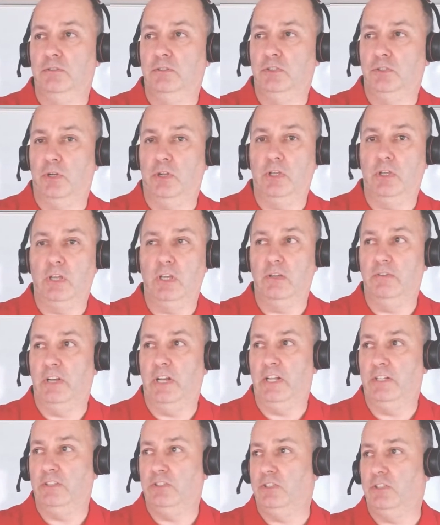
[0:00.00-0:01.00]
try and give
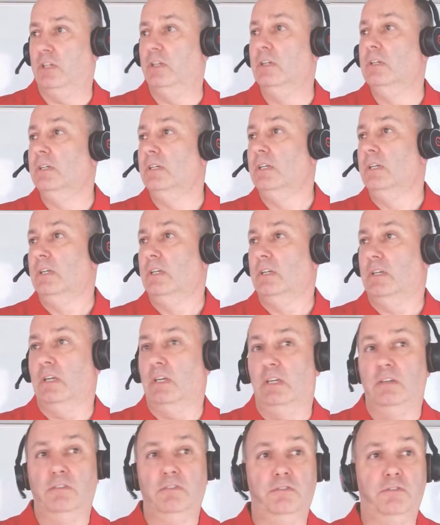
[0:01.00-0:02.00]
an answer.
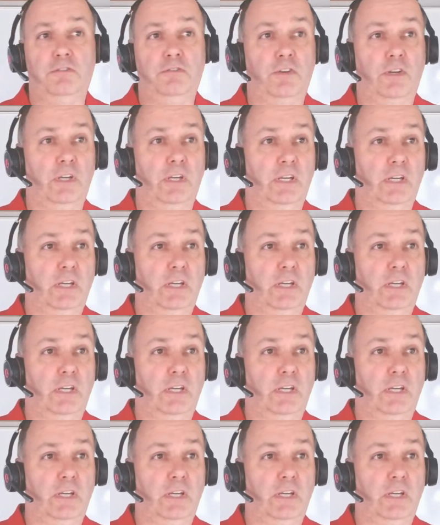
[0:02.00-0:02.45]
If